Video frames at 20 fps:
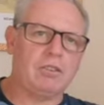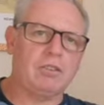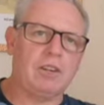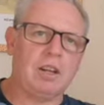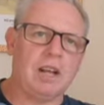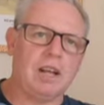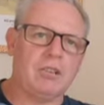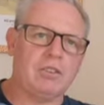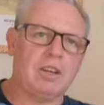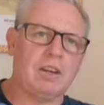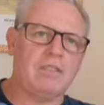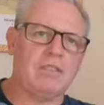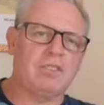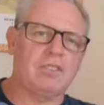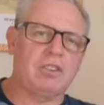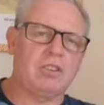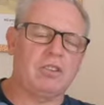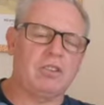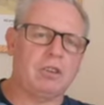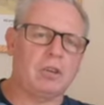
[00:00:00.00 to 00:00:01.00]
So let's have
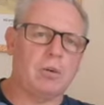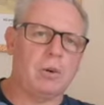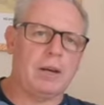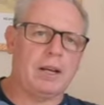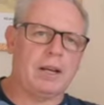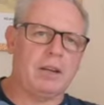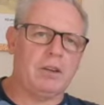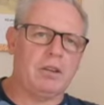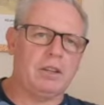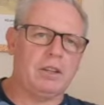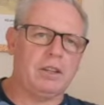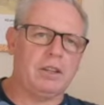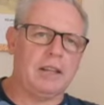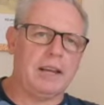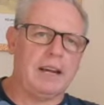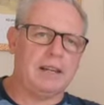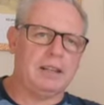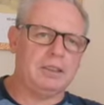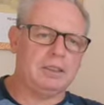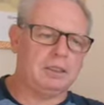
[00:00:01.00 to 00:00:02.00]
just a quick look at
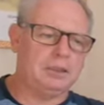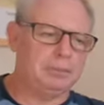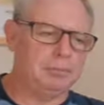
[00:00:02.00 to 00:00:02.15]
that.